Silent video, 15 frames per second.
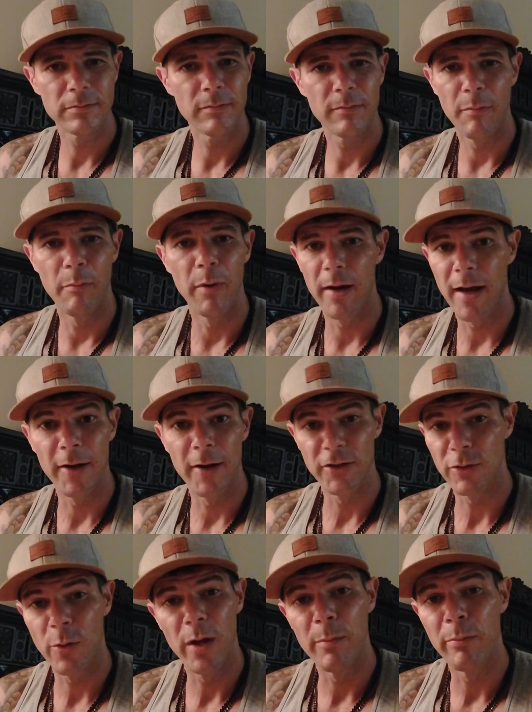But I'll
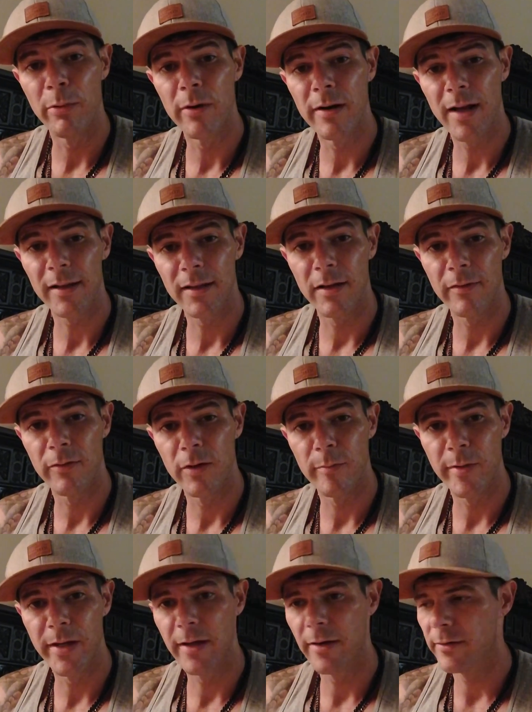just go ahead and put it out there for the
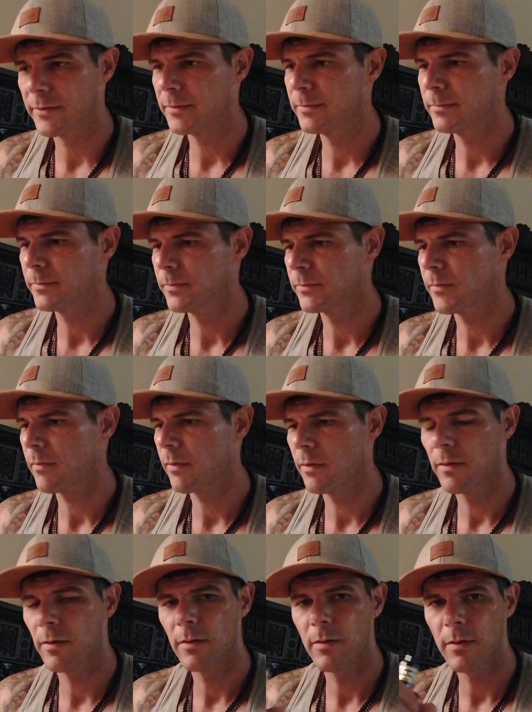beginners.
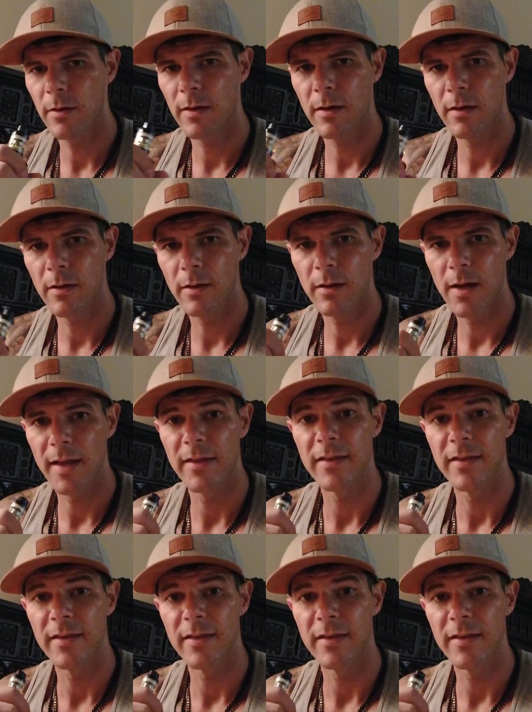At the